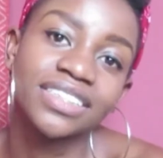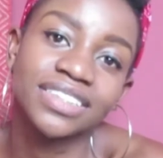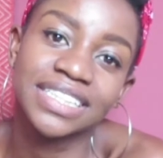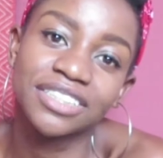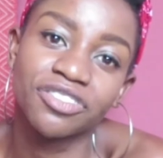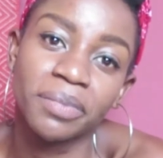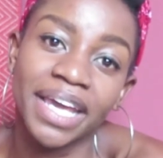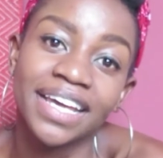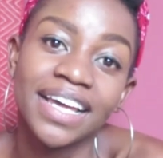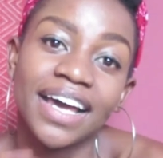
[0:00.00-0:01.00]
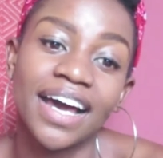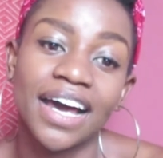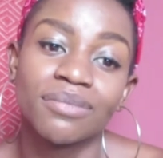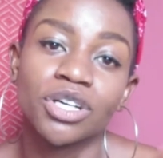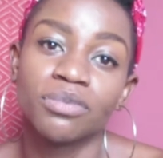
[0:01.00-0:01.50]
So that's it for me.
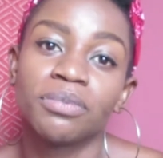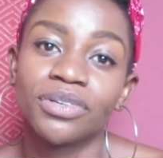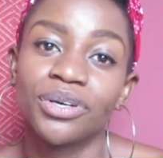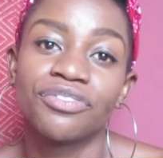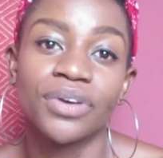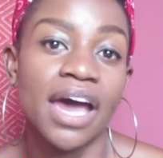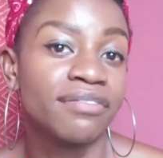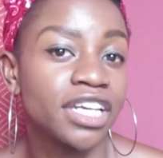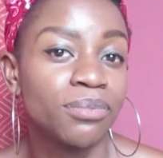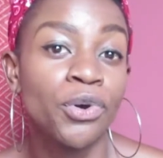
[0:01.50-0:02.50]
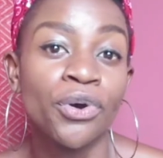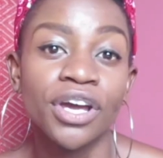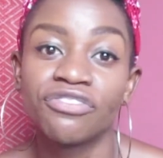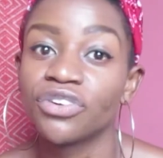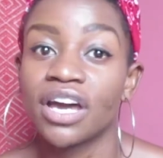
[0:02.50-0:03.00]
Comment below if you have any
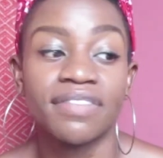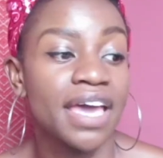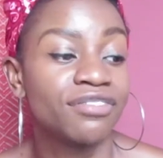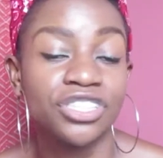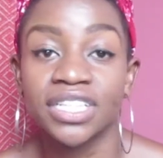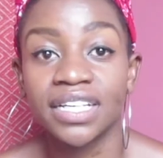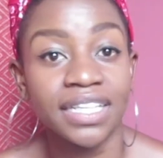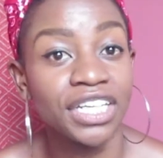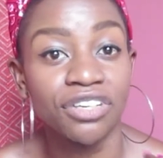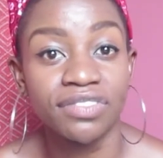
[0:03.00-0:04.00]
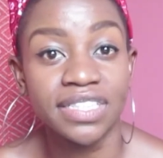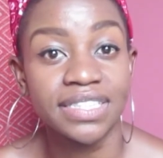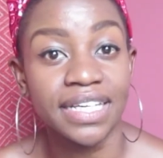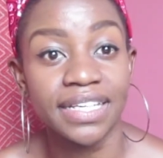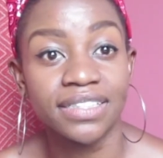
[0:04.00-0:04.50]
more, if you have ever done any of
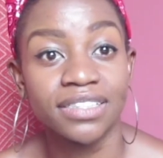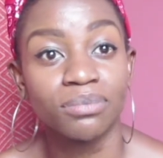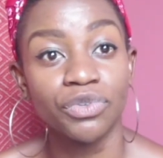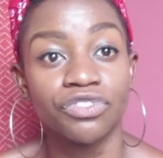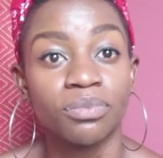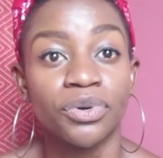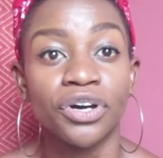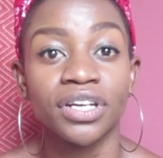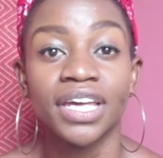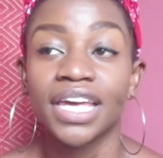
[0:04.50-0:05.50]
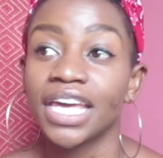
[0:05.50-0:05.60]
these things, moved abroad.